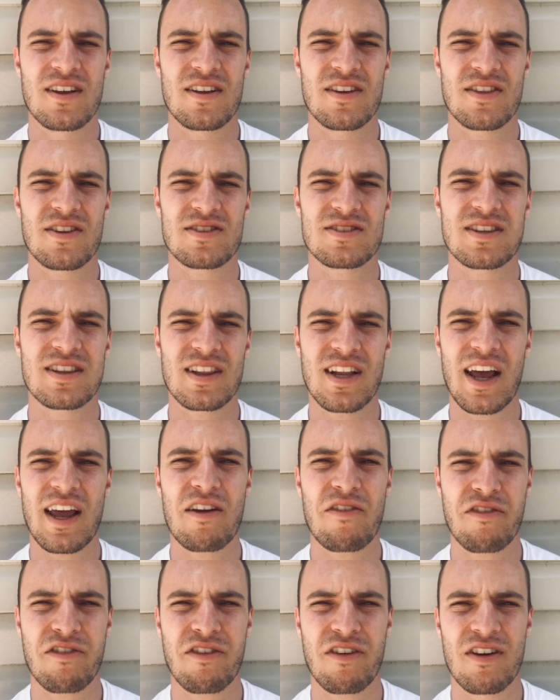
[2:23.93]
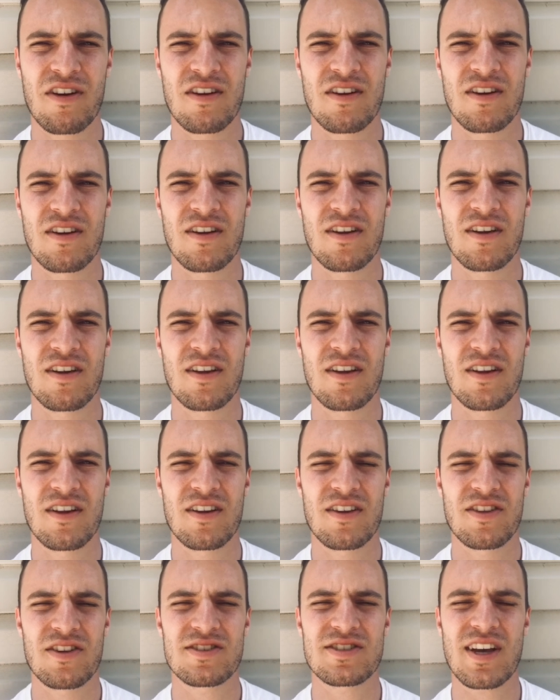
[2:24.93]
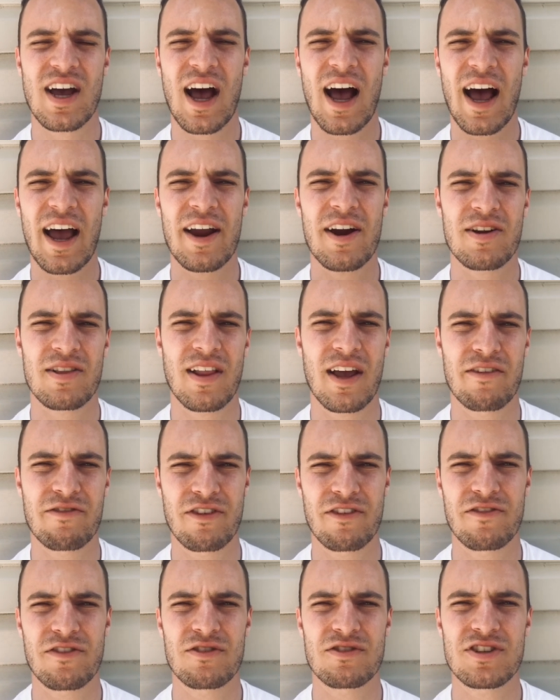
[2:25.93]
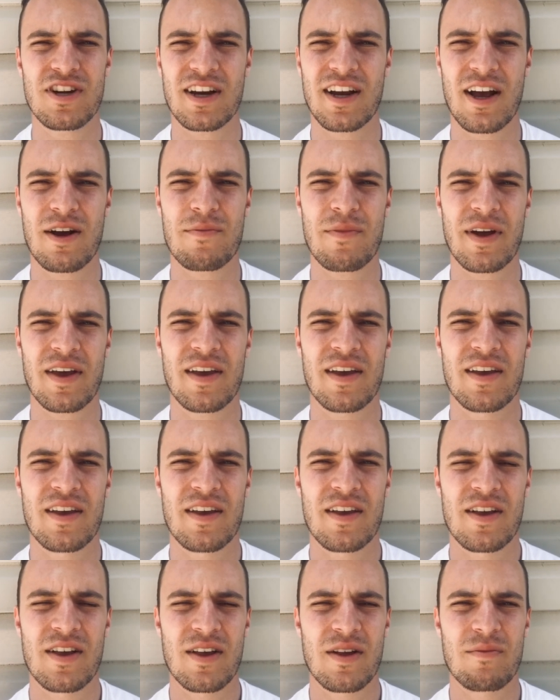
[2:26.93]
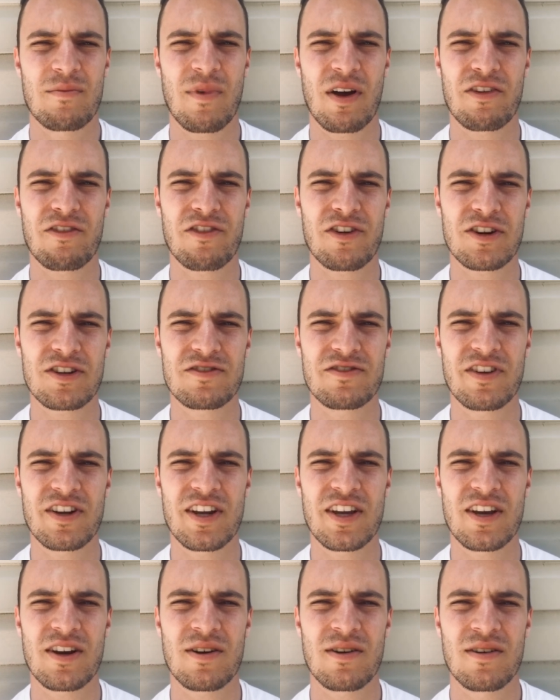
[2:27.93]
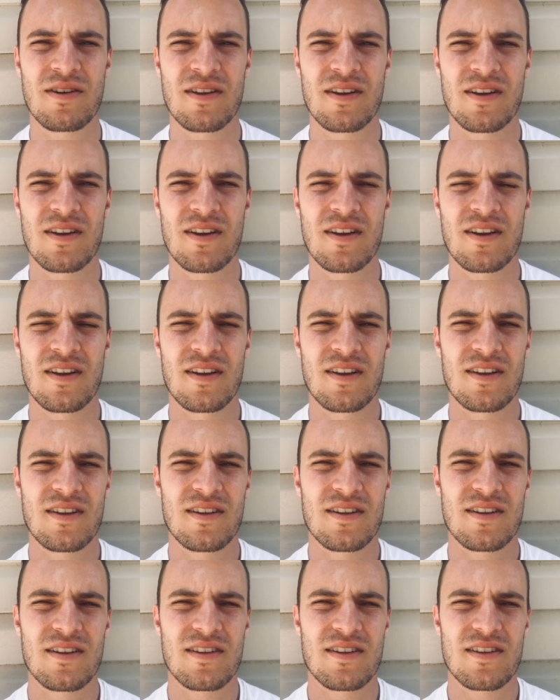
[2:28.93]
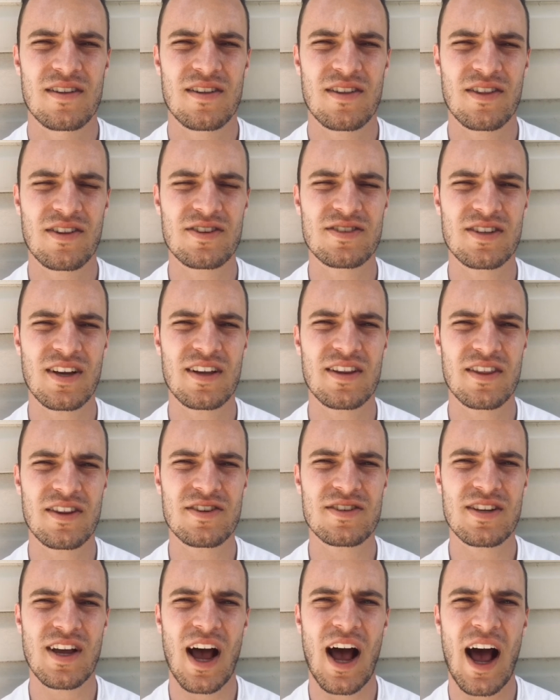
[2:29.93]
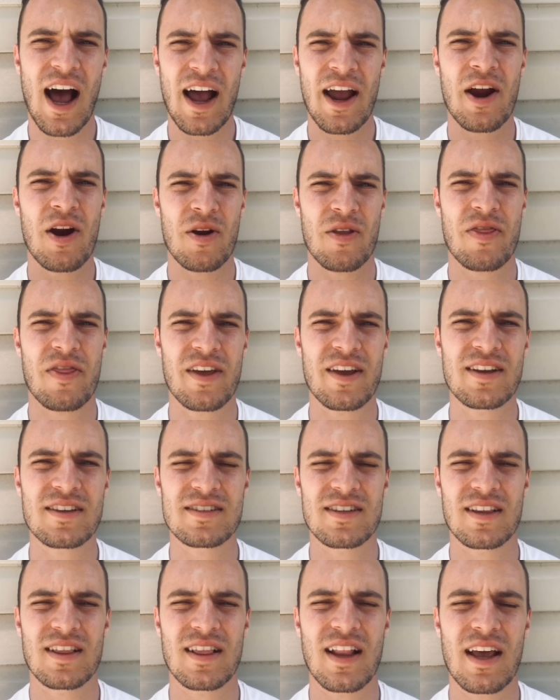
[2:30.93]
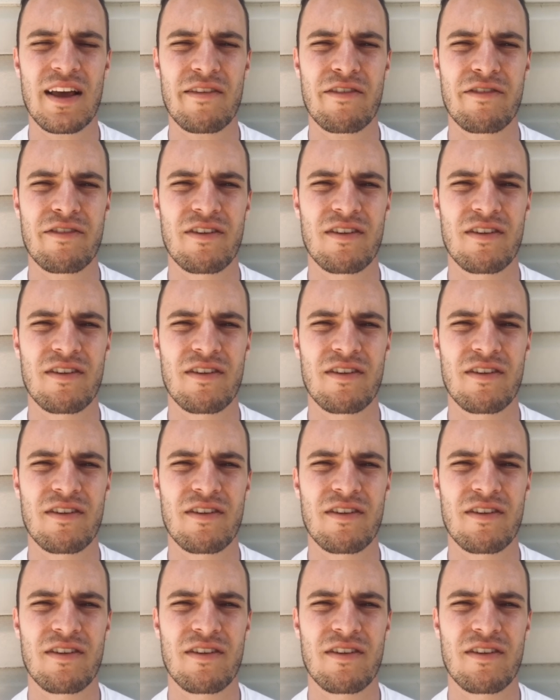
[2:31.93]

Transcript: there's life there's a higher life. If you check out my my first video, there's there's higher things in life.